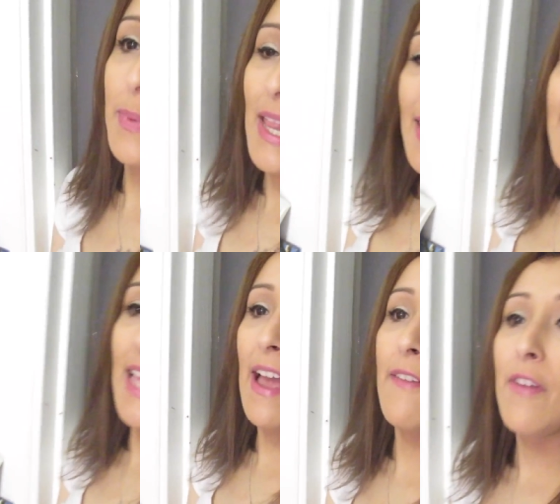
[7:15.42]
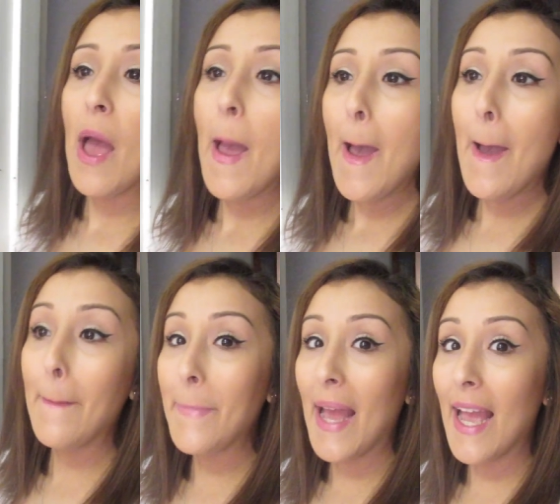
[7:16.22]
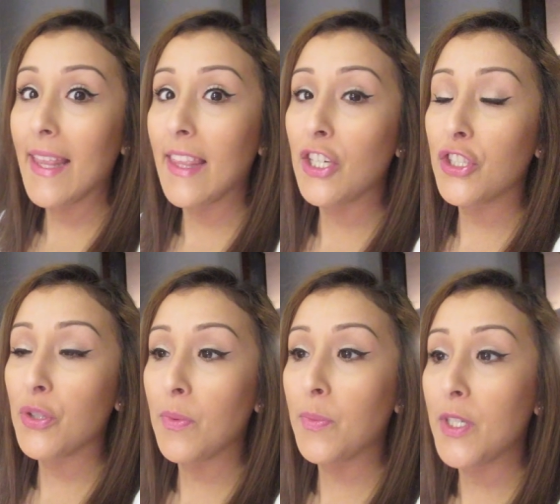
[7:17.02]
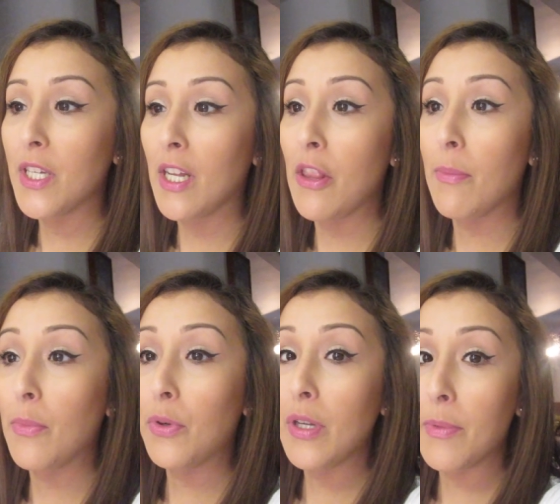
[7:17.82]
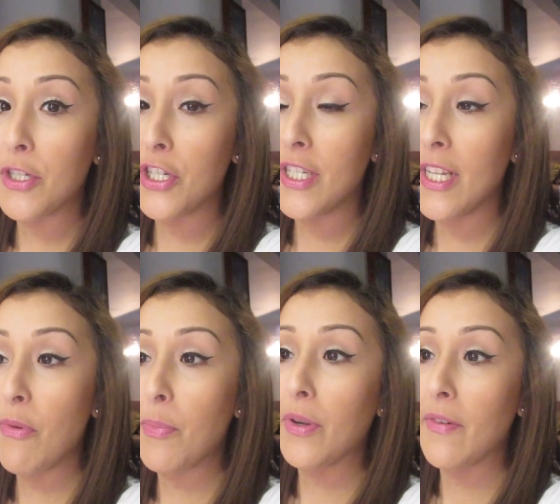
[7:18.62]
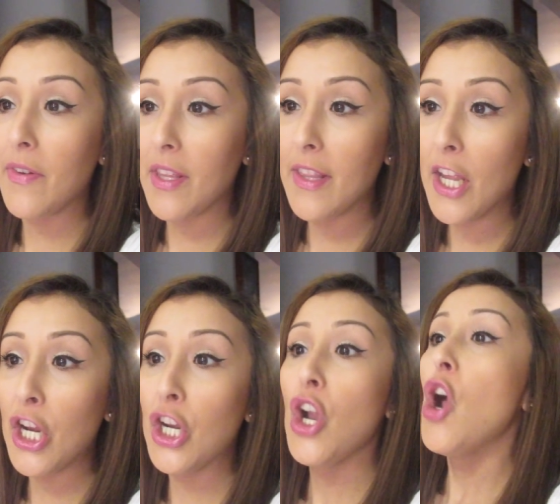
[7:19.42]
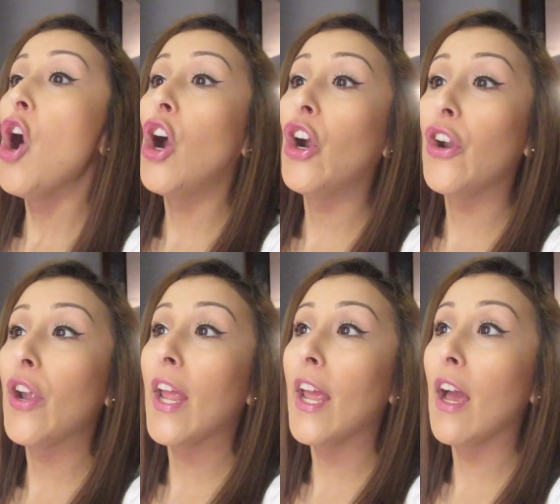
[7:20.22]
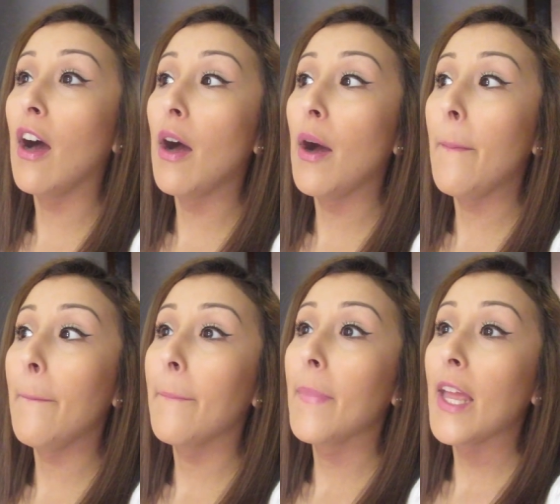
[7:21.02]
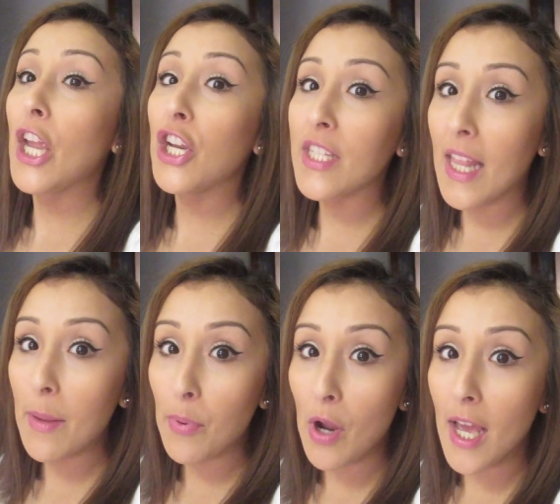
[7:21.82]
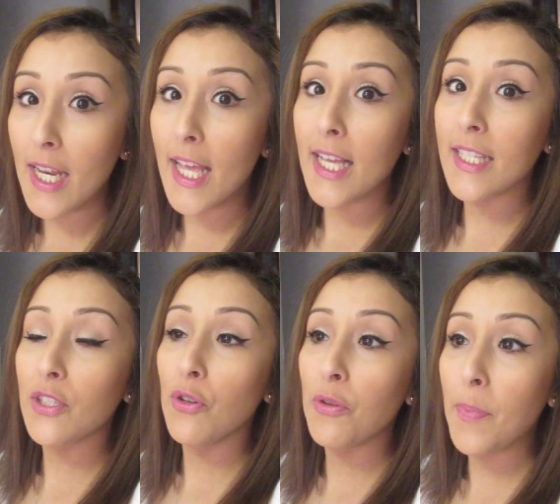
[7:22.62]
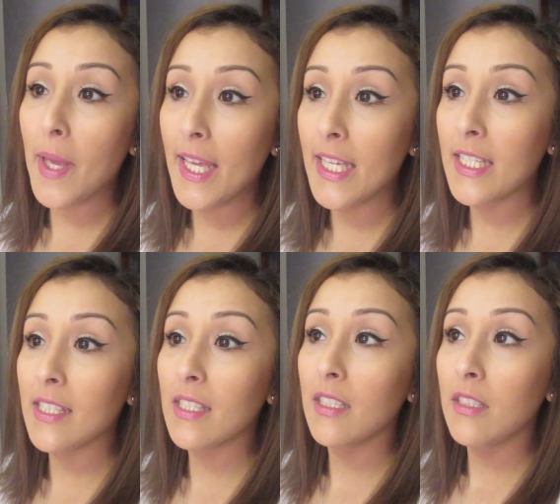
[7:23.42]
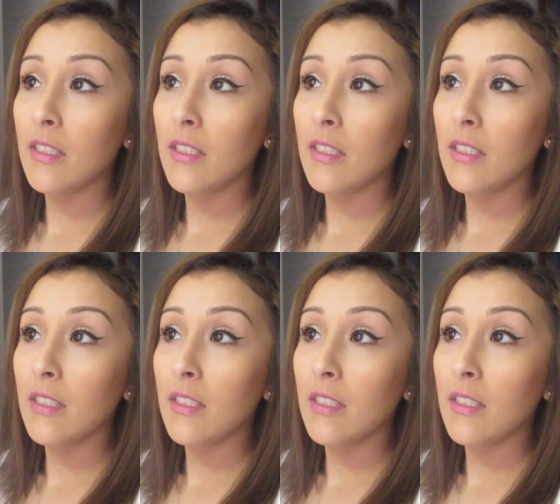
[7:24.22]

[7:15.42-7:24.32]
but at least have a bag there so when we're done in the morning brushing our teeth, we put everything there our um, hairstyling products, toothpaste.